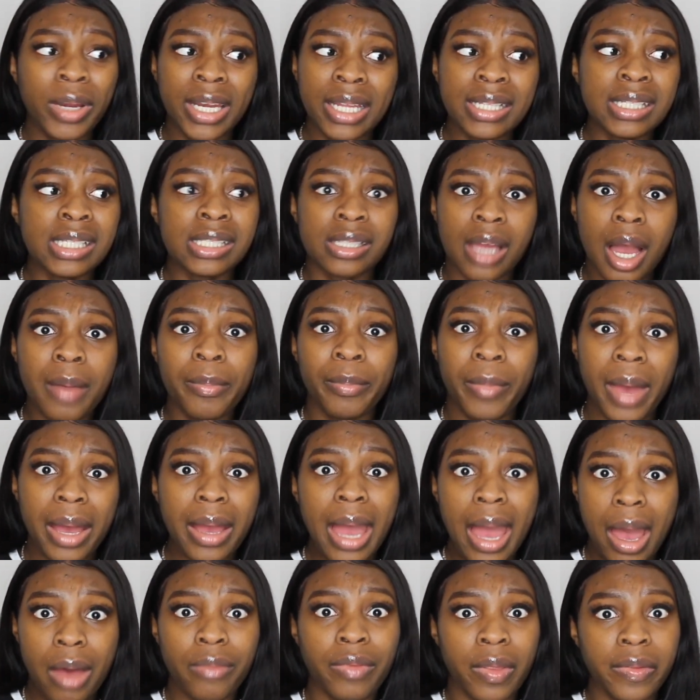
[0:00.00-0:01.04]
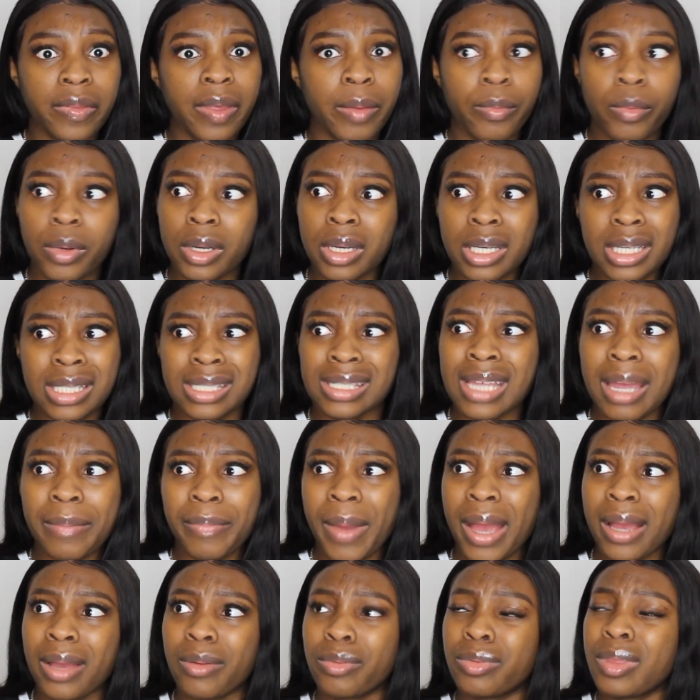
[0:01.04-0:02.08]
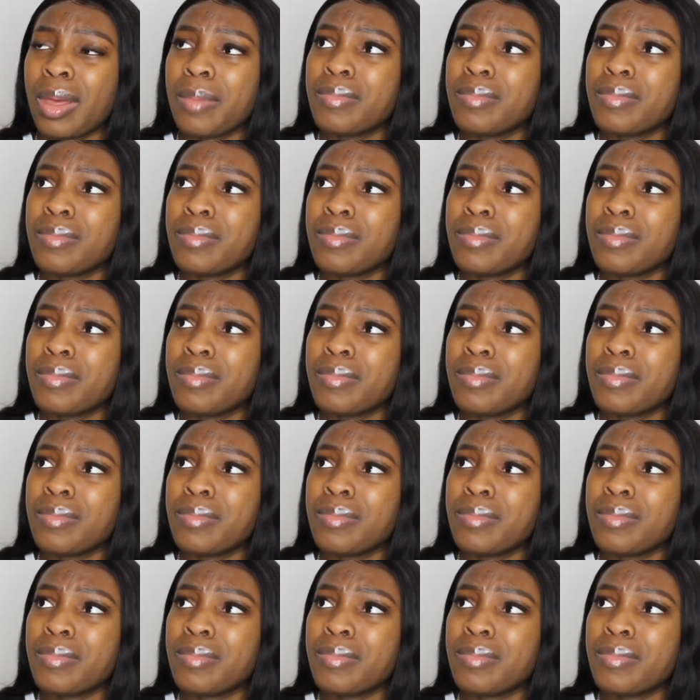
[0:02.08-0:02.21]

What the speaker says: when it did come out that they were gonna step back,